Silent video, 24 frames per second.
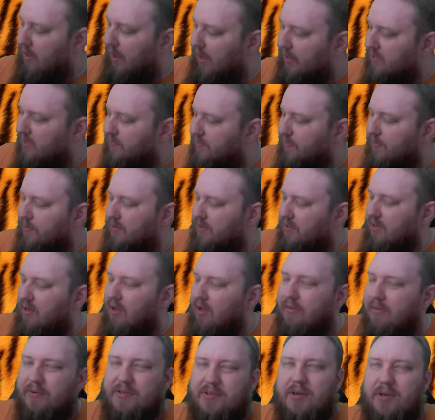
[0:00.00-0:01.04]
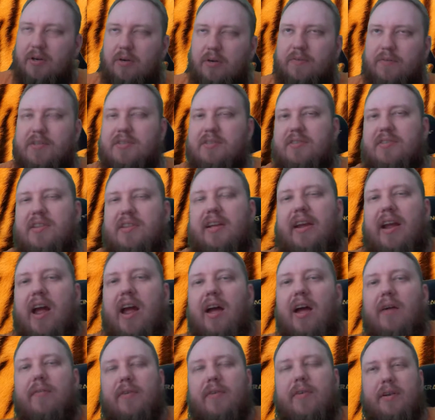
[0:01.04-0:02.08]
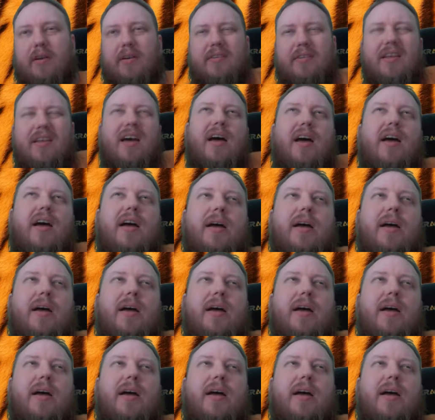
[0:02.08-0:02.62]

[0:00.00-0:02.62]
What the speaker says: As for the other services they have in it,